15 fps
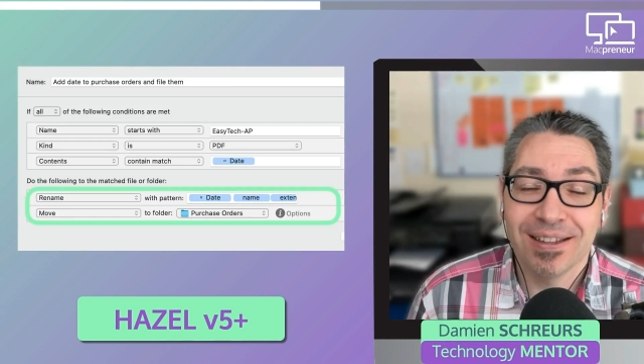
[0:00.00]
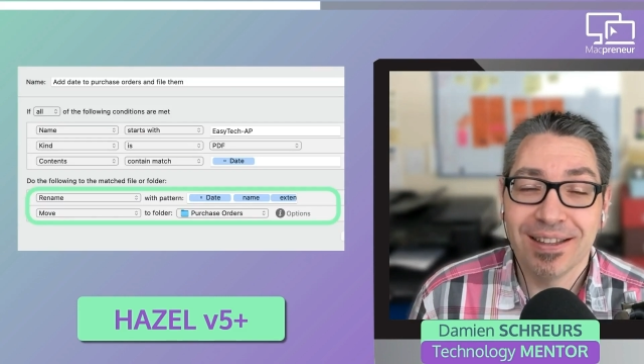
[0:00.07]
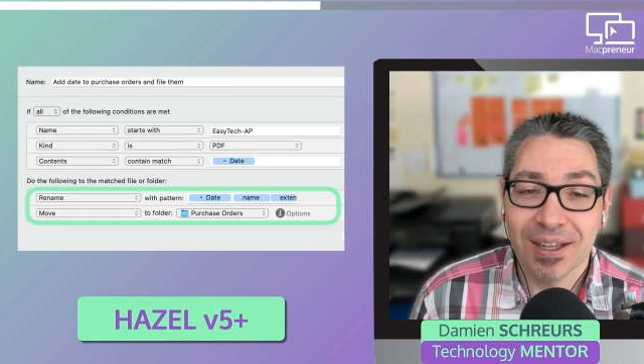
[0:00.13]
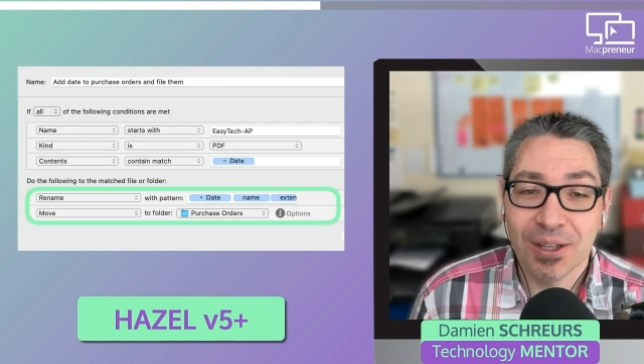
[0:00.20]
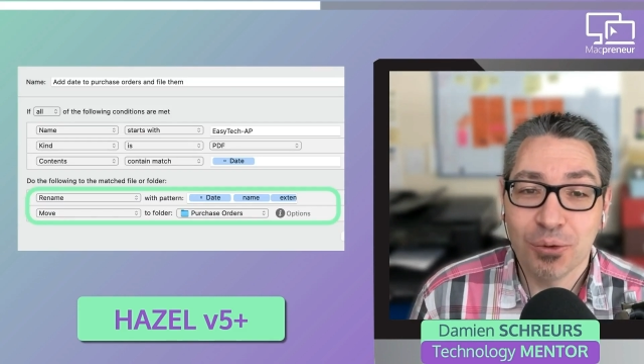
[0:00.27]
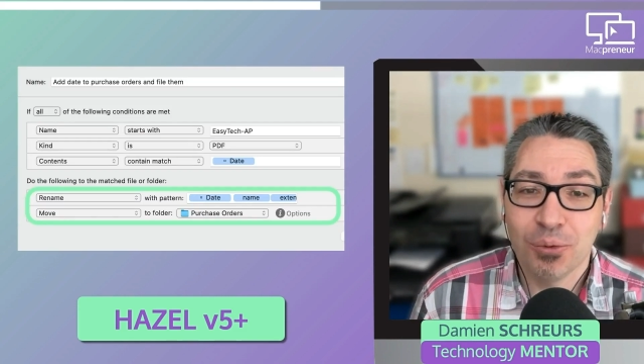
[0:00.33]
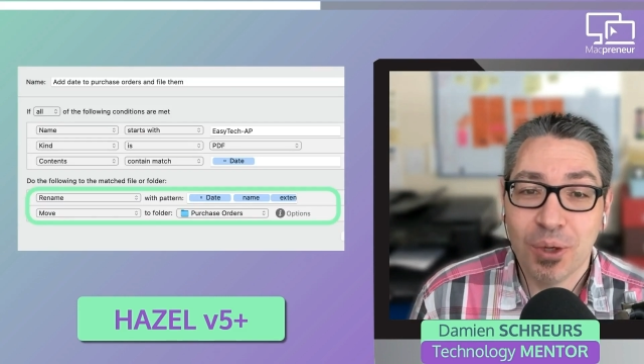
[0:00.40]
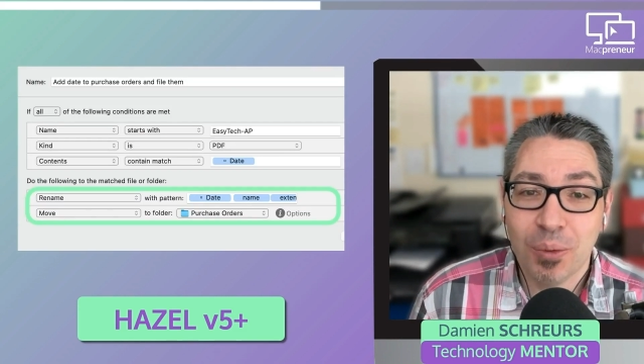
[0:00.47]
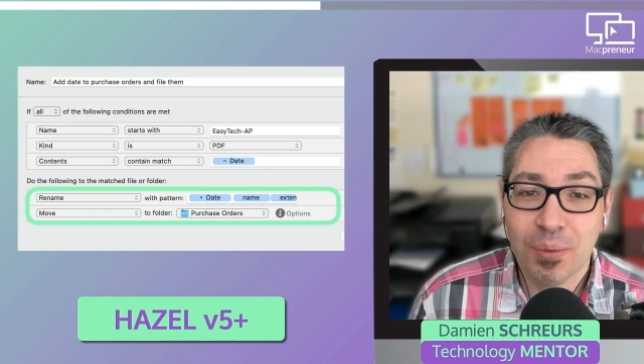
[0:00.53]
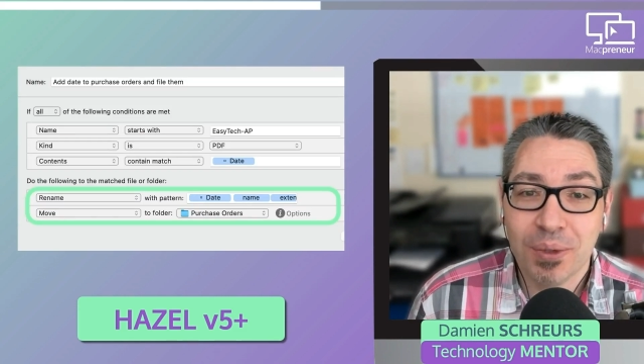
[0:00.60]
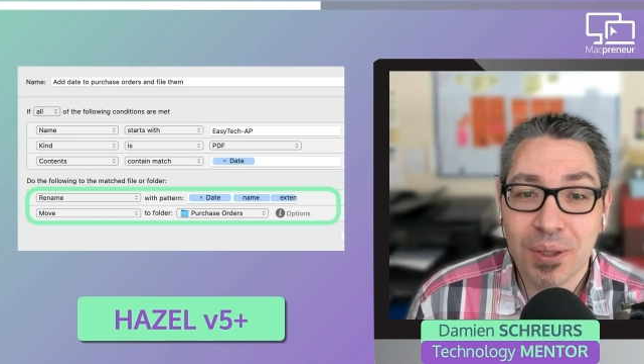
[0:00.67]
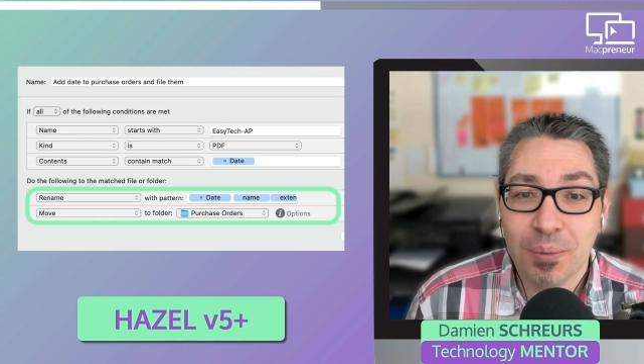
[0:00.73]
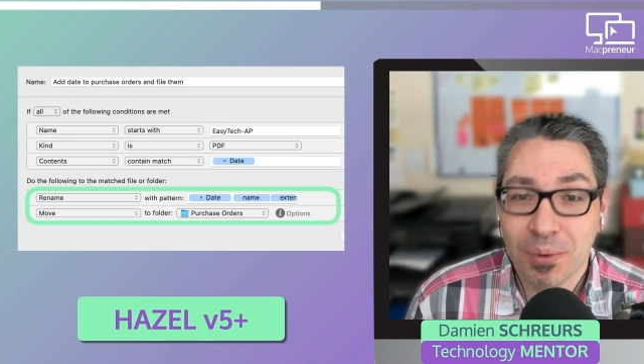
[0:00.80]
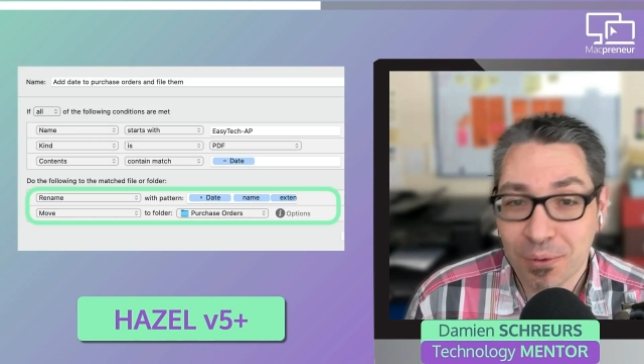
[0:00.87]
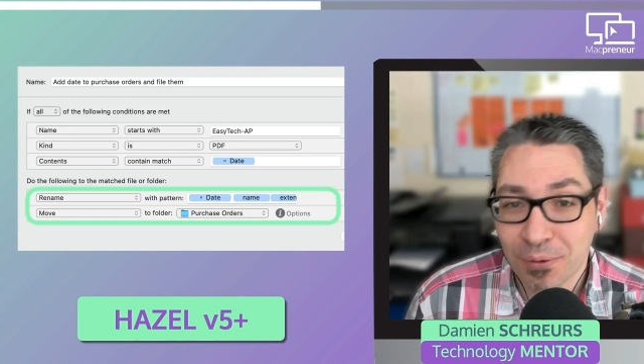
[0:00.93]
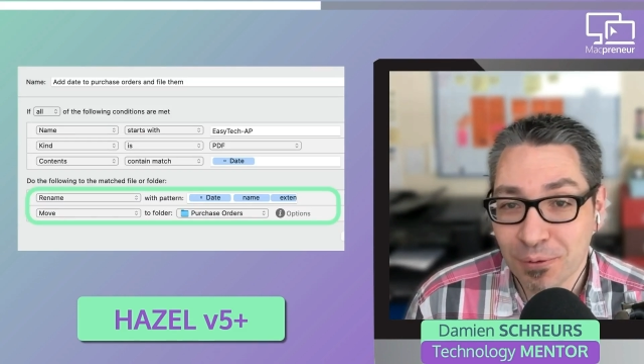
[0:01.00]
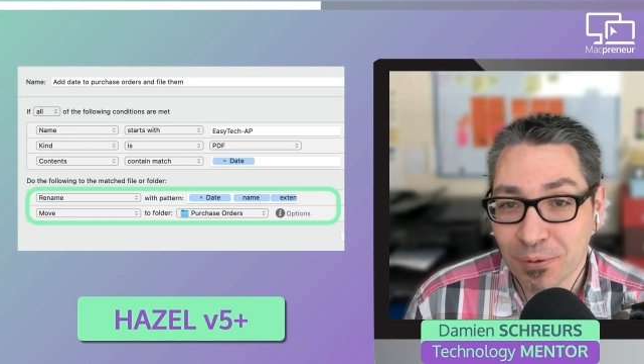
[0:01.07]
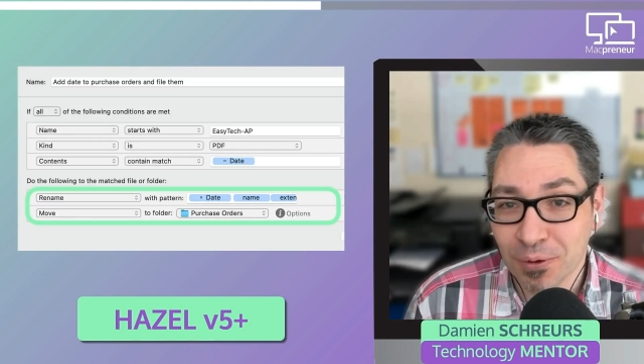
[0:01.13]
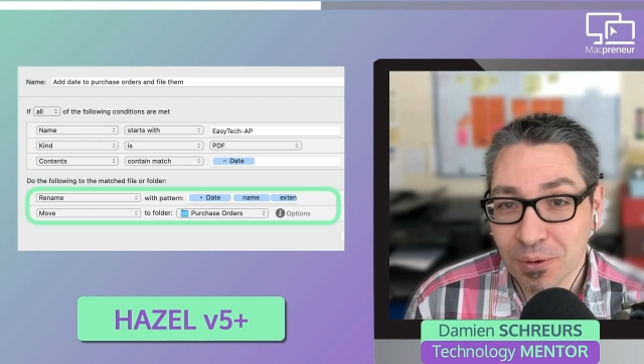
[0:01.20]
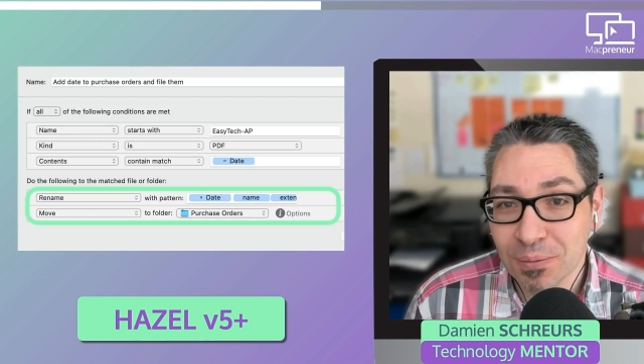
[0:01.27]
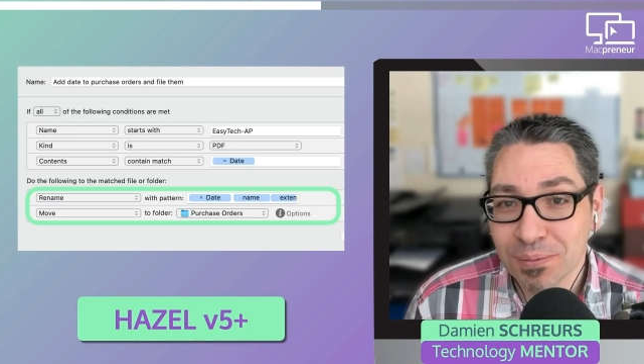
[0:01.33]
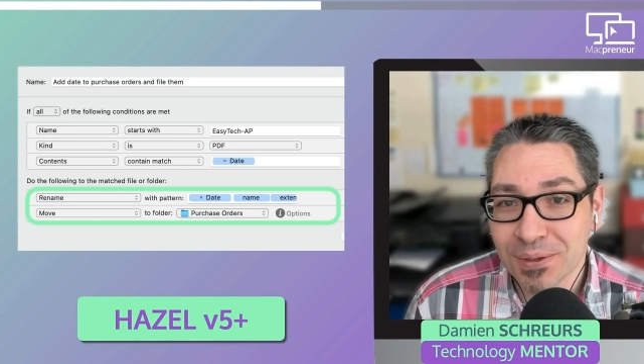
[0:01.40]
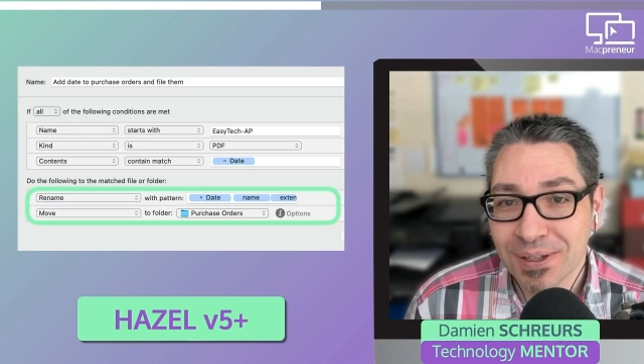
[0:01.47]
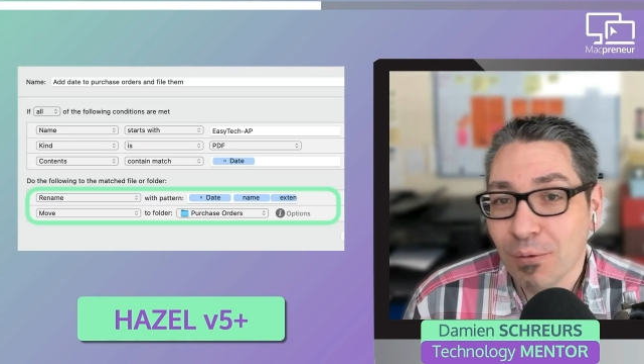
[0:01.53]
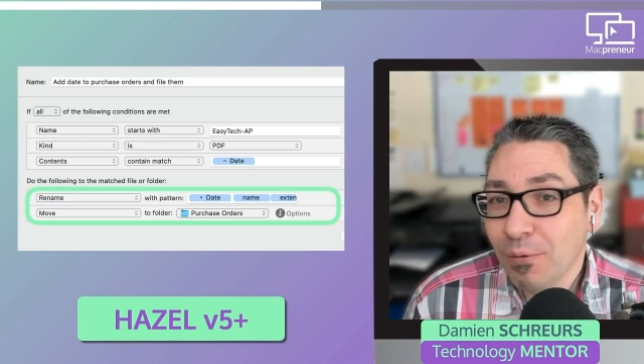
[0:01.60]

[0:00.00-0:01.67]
that will be performed